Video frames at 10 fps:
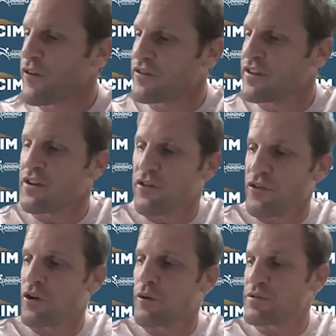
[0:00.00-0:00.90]
15 to
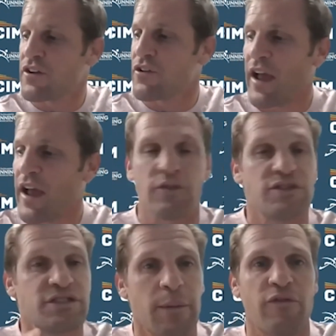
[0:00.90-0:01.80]
30% of your
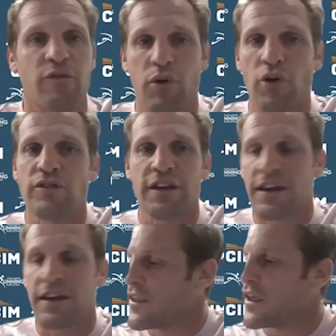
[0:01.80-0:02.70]
calories coming from
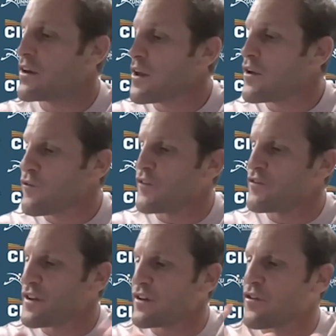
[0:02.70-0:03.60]
protein, and then
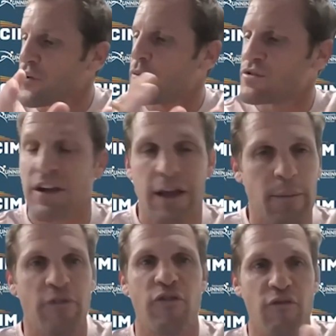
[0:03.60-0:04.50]
15 to 30%
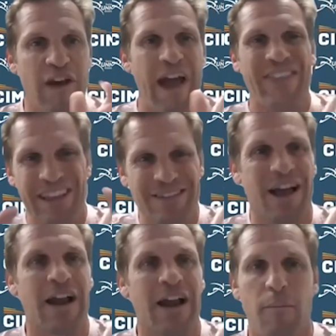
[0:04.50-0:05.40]
coming from fat. That's kind